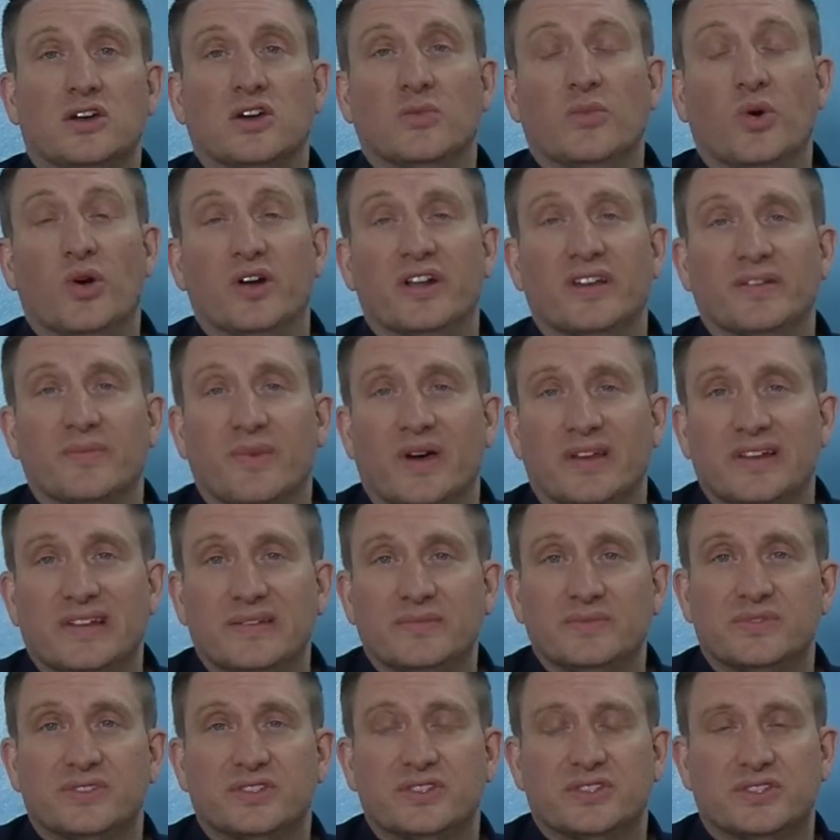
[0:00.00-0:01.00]
Good morning, my
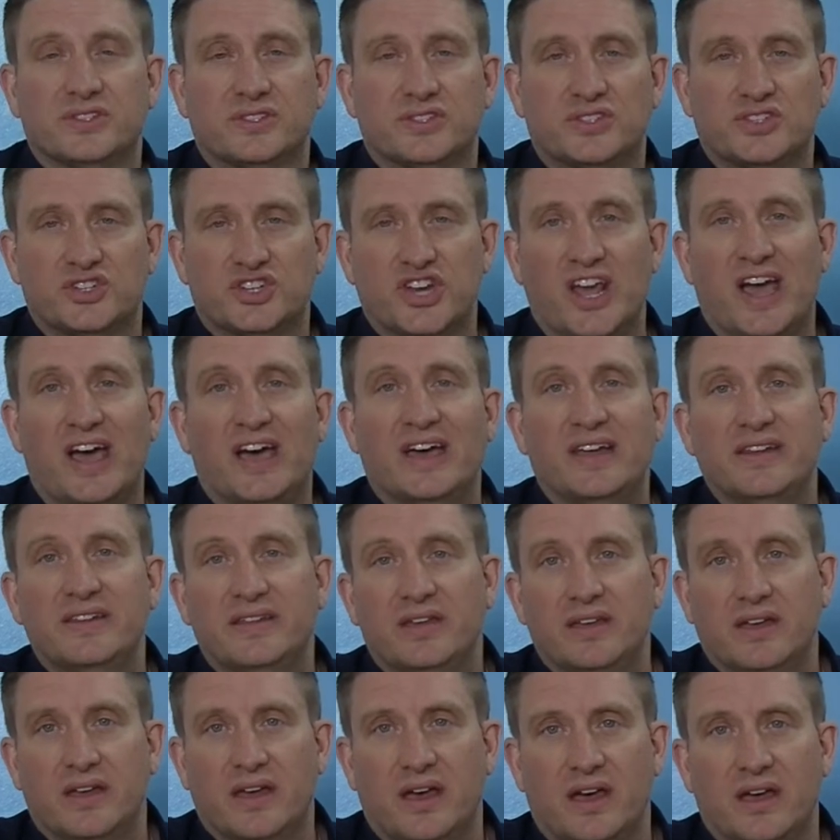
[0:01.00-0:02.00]
name's Chad.
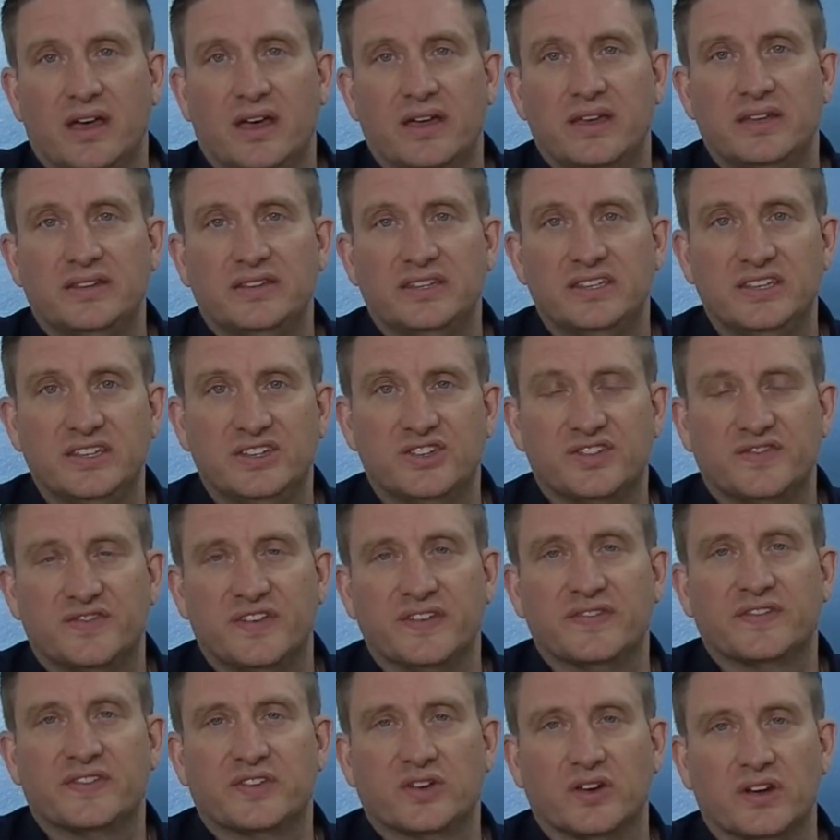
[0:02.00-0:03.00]
I teach
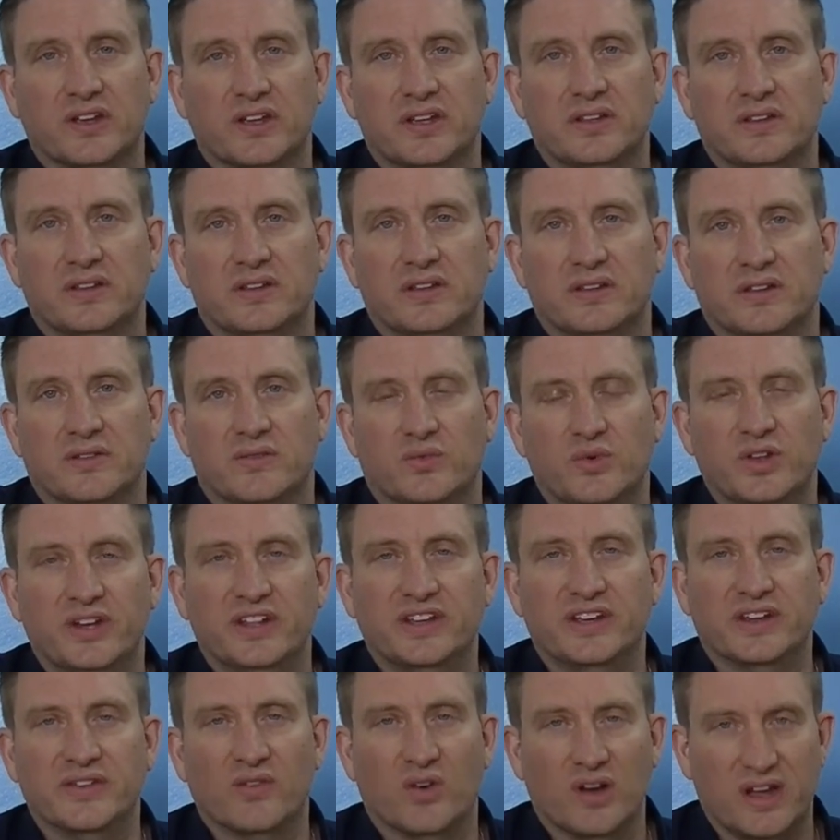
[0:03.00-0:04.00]
fifth grade
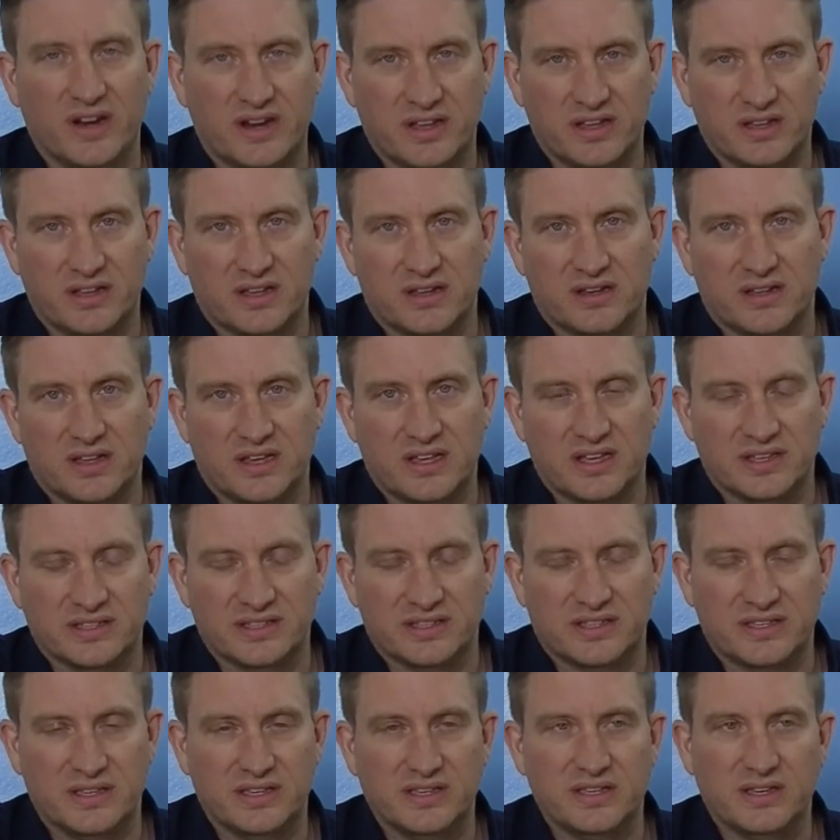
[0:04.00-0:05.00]
reading and writing at
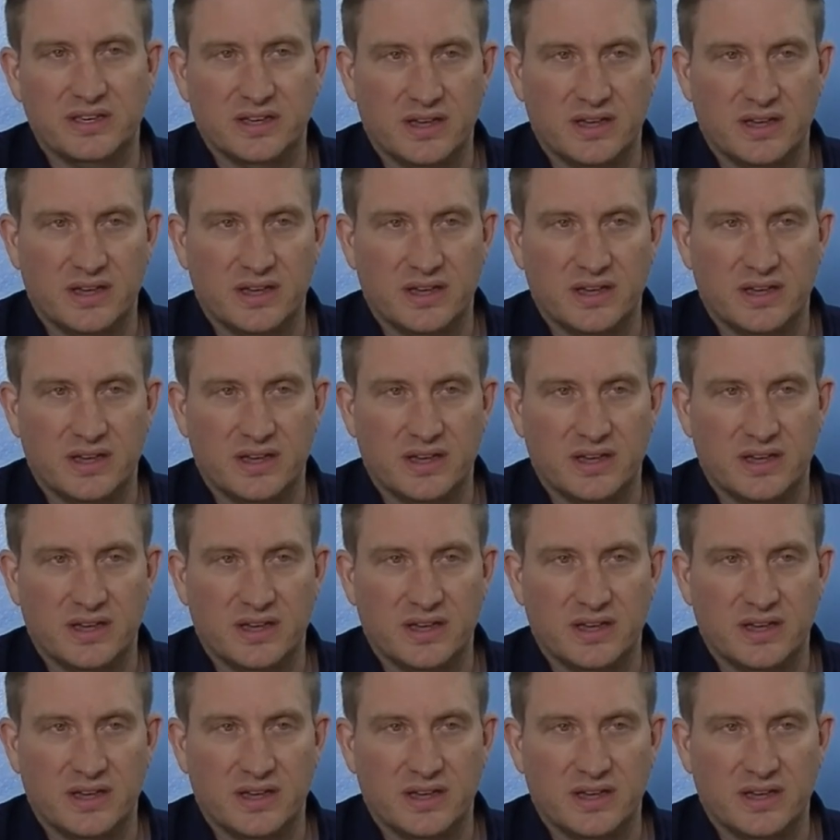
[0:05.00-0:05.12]
ASD.